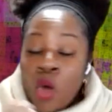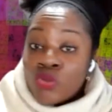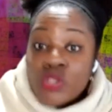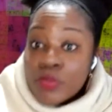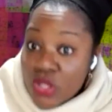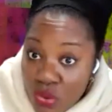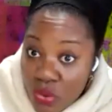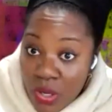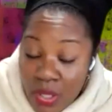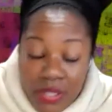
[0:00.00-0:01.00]
owned a
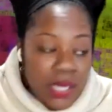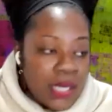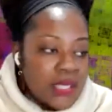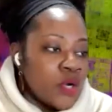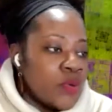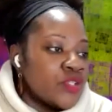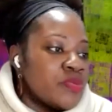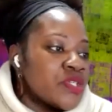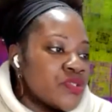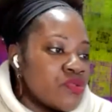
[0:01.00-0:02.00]
bookstore, co-owned a
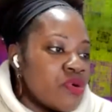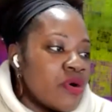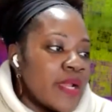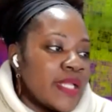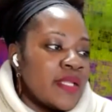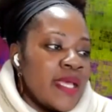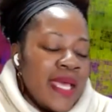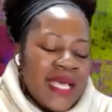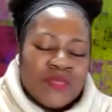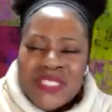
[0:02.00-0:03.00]
bookstore, and
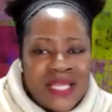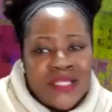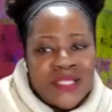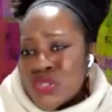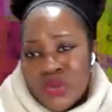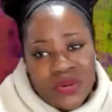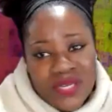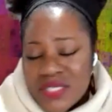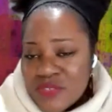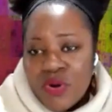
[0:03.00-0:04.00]
has been telling
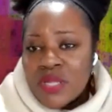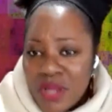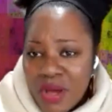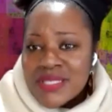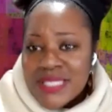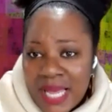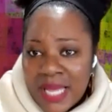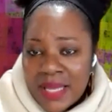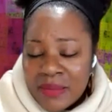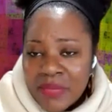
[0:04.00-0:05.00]
stories for a long
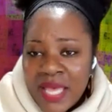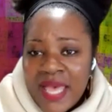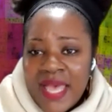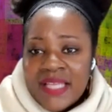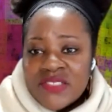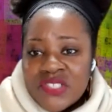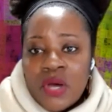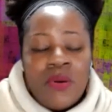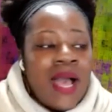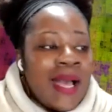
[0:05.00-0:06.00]
time. And
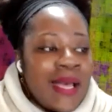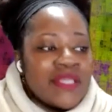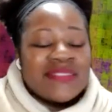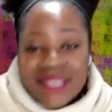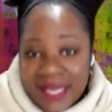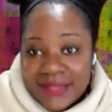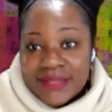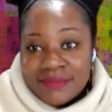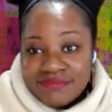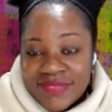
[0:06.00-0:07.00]
so I'm
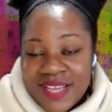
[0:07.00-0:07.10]
excited